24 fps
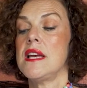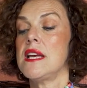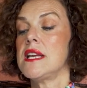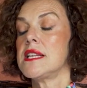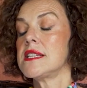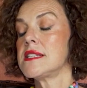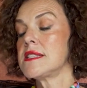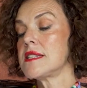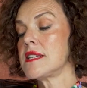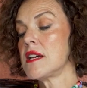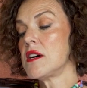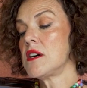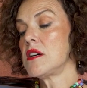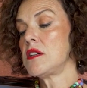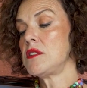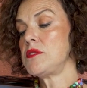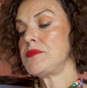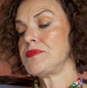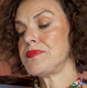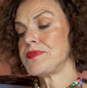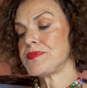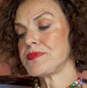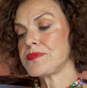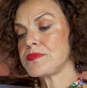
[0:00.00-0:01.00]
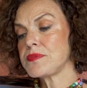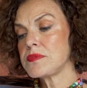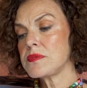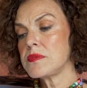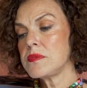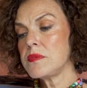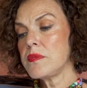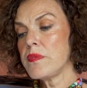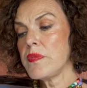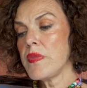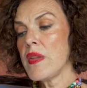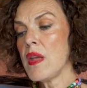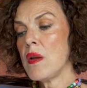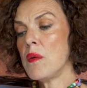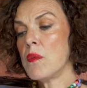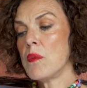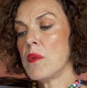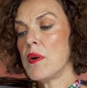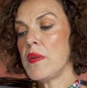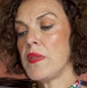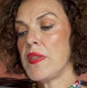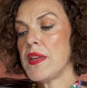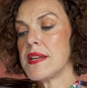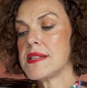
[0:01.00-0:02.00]
So
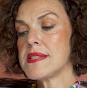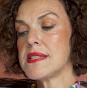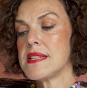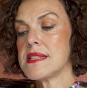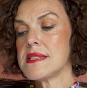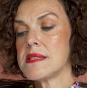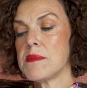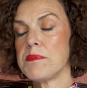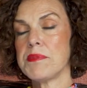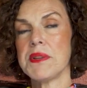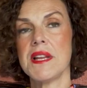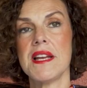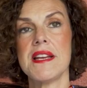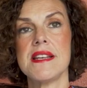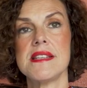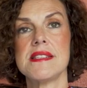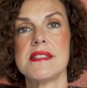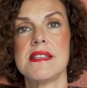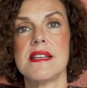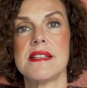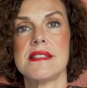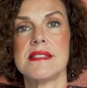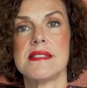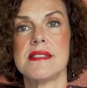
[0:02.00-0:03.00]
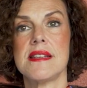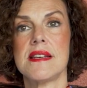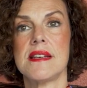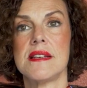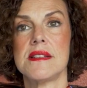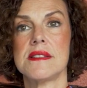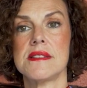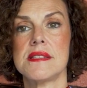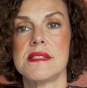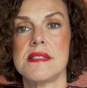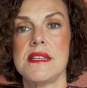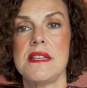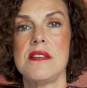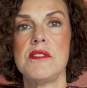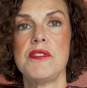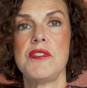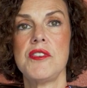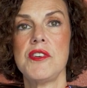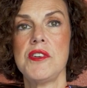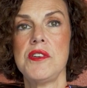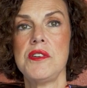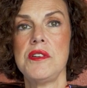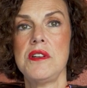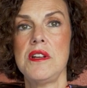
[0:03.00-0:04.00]
this is a place that sells
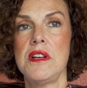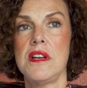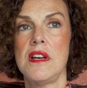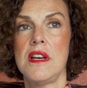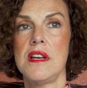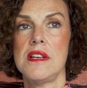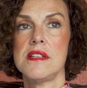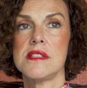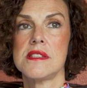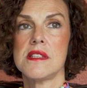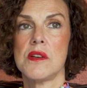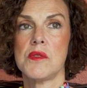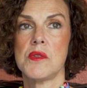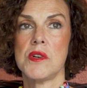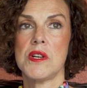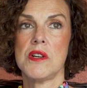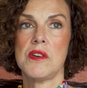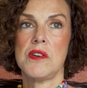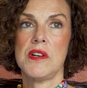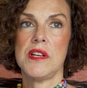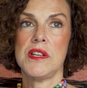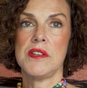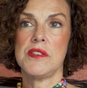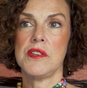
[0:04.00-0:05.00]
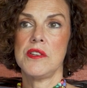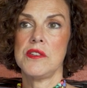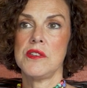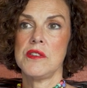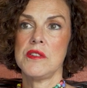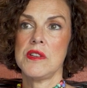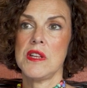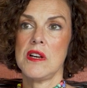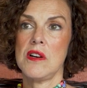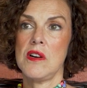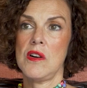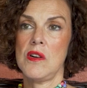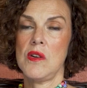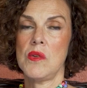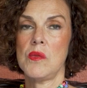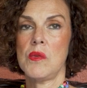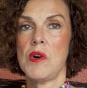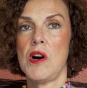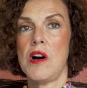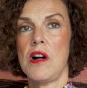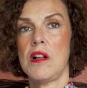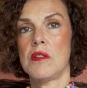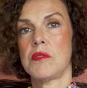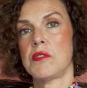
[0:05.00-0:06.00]
seafood. So we're going to do the whole wall.
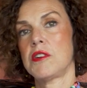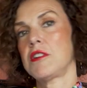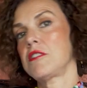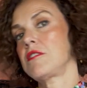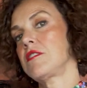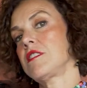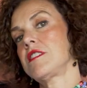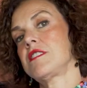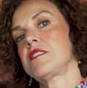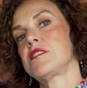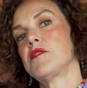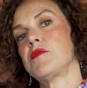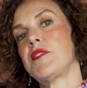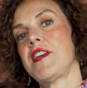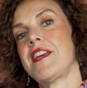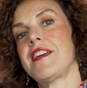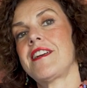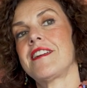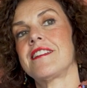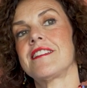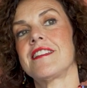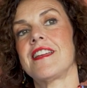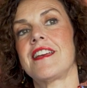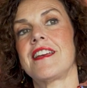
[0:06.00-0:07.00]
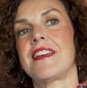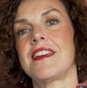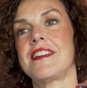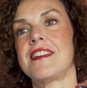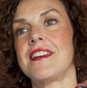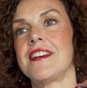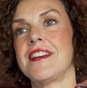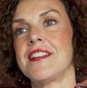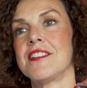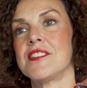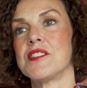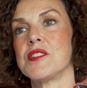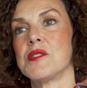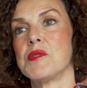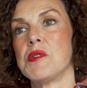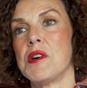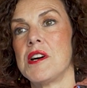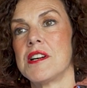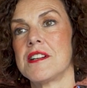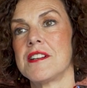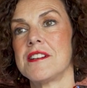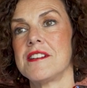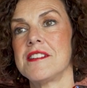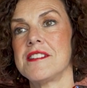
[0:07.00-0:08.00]
We're going to make it like an
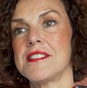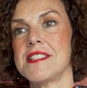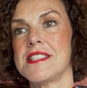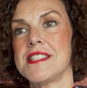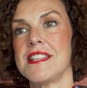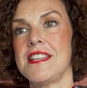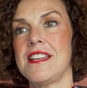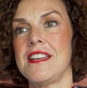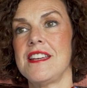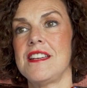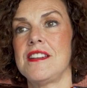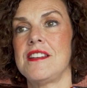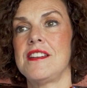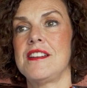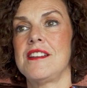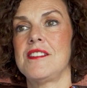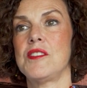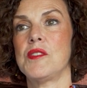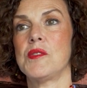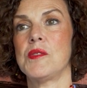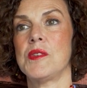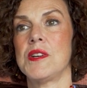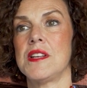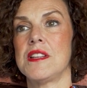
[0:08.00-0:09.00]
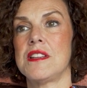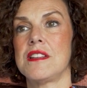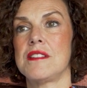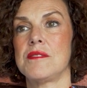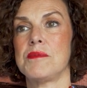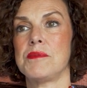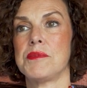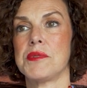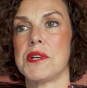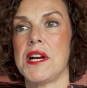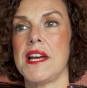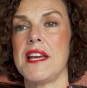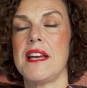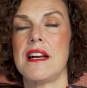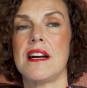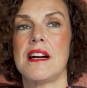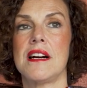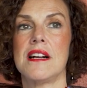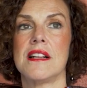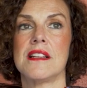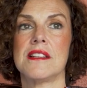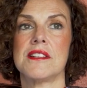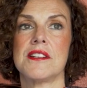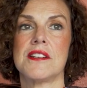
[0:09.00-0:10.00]
underwater scene with bright
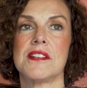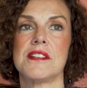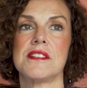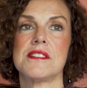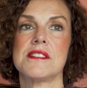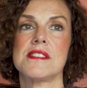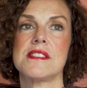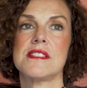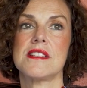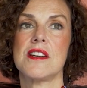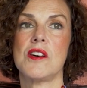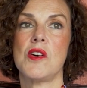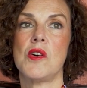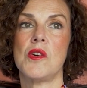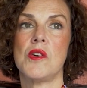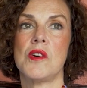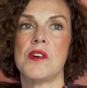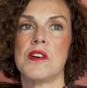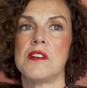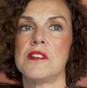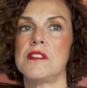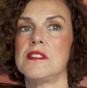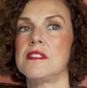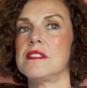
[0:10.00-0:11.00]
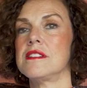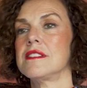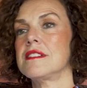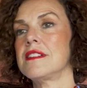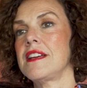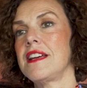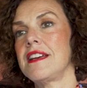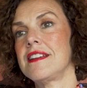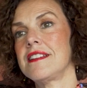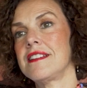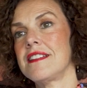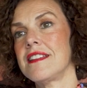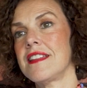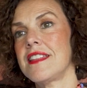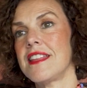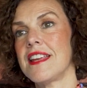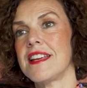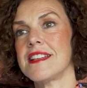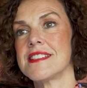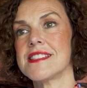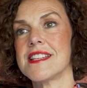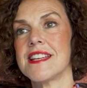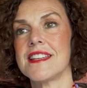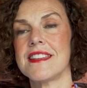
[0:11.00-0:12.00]
colors, coral, and things
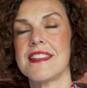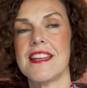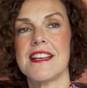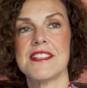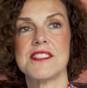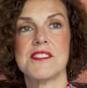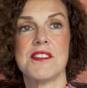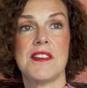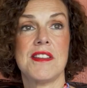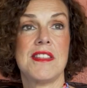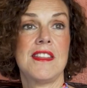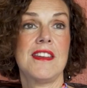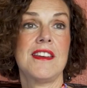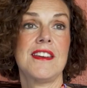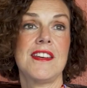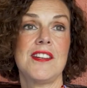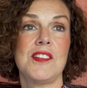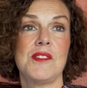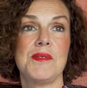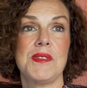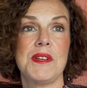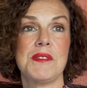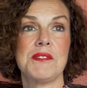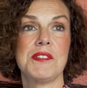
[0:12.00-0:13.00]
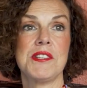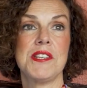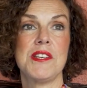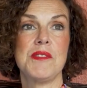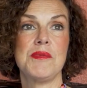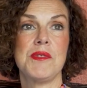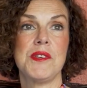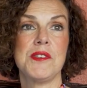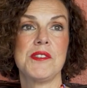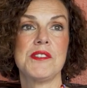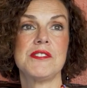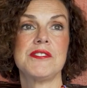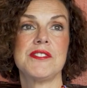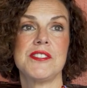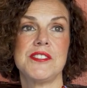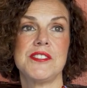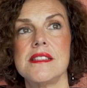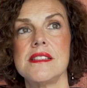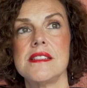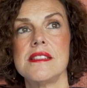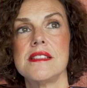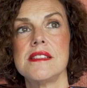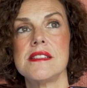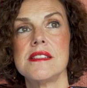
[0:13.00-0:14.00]
like that. So I think it'll be really beautiful.
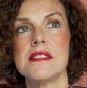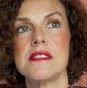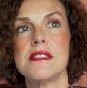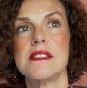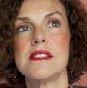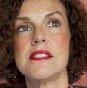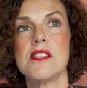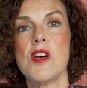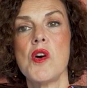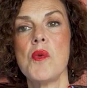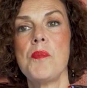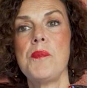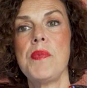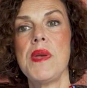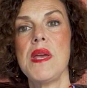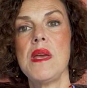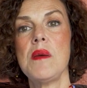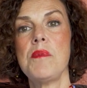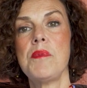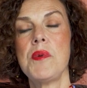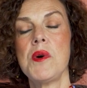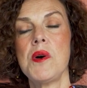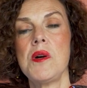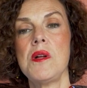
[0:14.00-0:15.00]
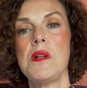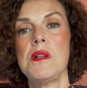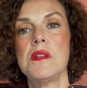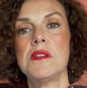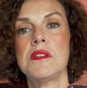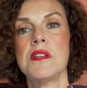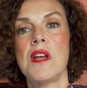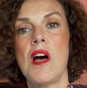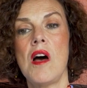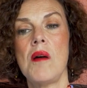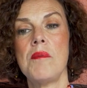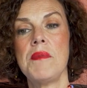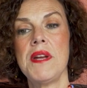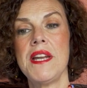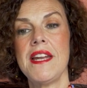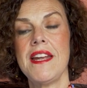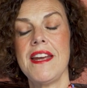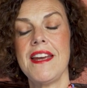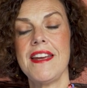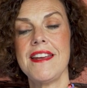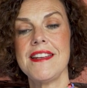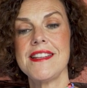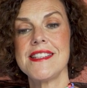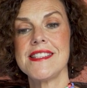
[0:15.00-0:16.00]
So people
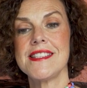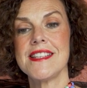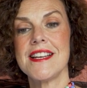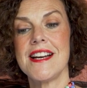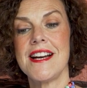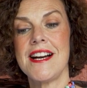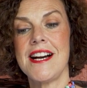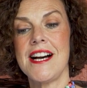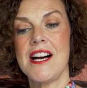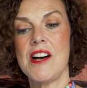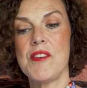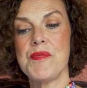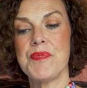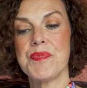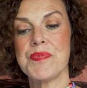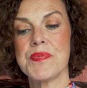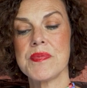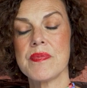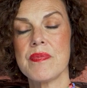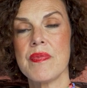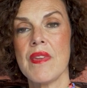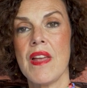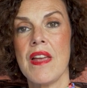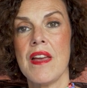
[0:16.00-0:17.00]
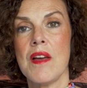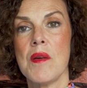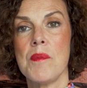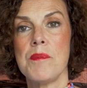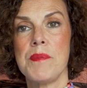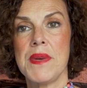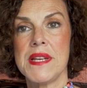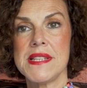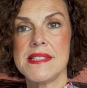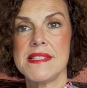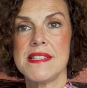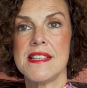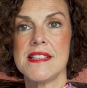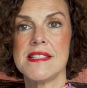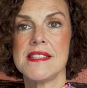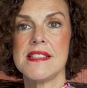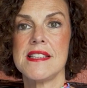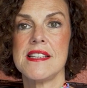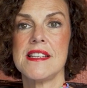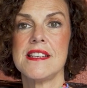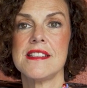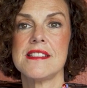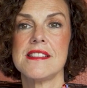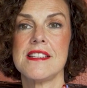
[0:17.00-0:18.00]
nominate
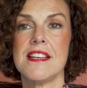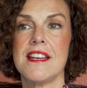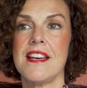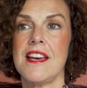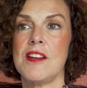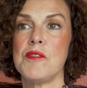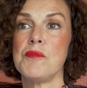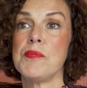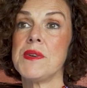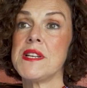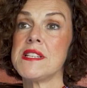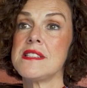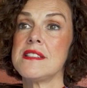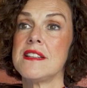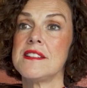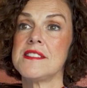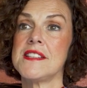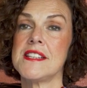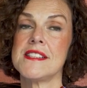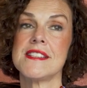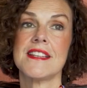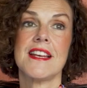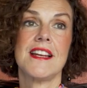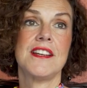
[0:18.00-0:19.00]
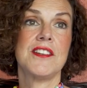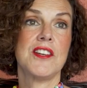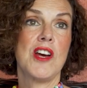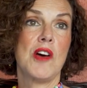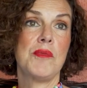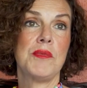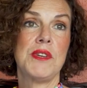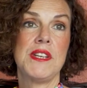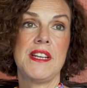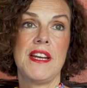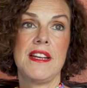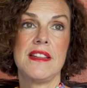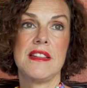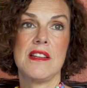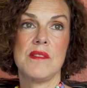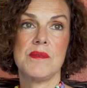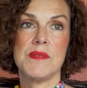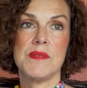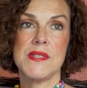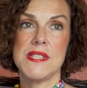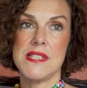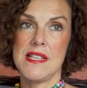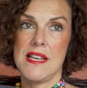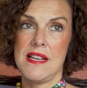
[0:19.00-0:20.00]
businesses, and businesses can nominate
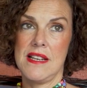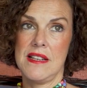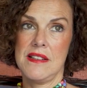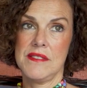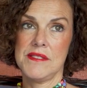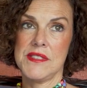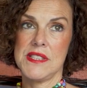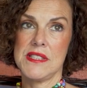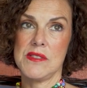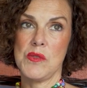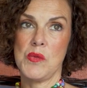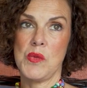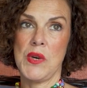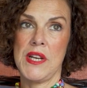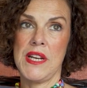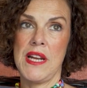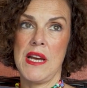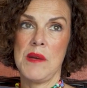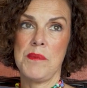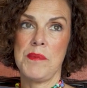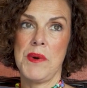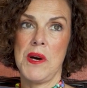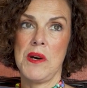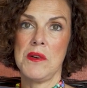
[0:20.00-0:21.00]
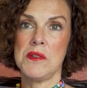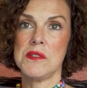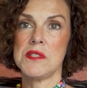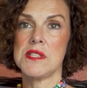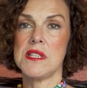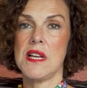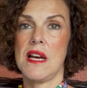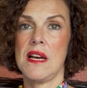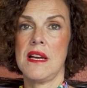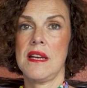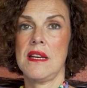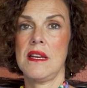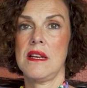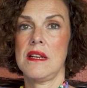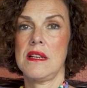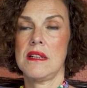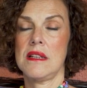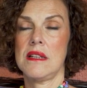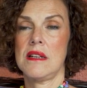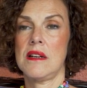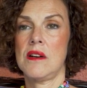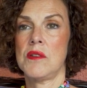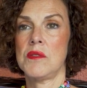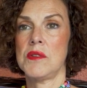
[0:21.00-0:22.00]
themselves. When I post, I
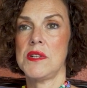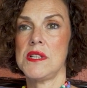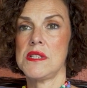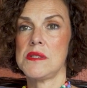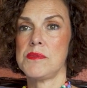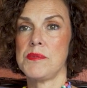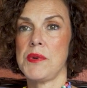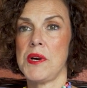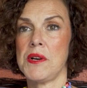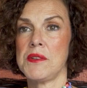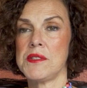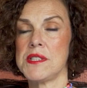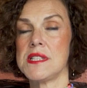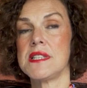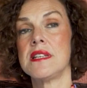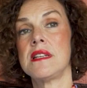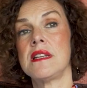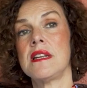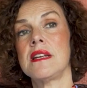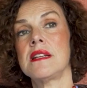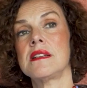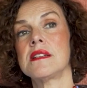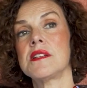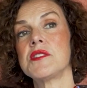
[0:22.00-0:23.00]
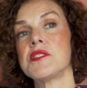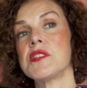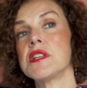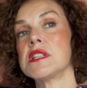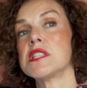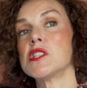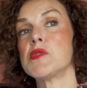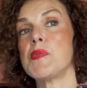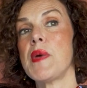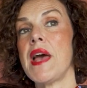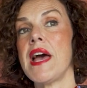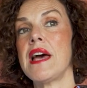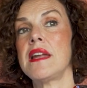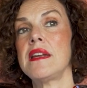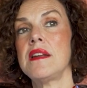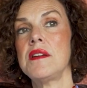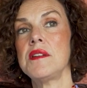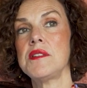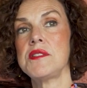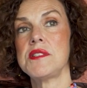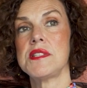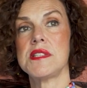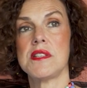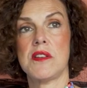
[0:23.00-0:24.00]
always post in English and Spanish
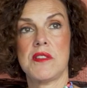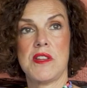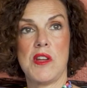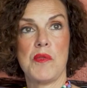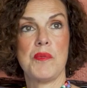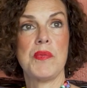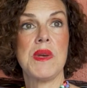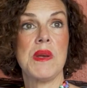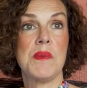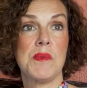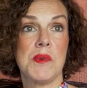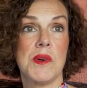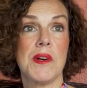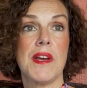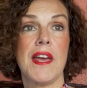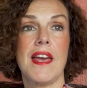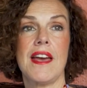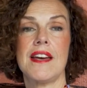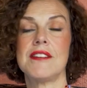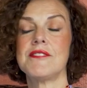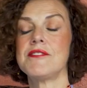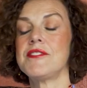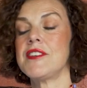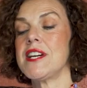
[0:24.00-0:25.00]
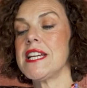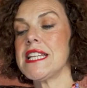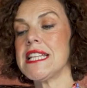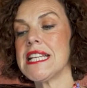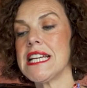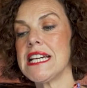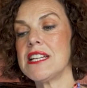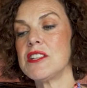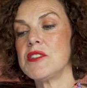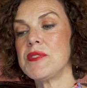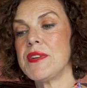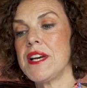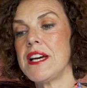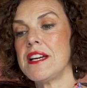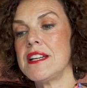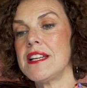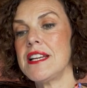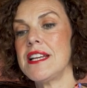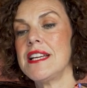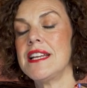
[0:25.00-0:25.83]
so that people can find out about it.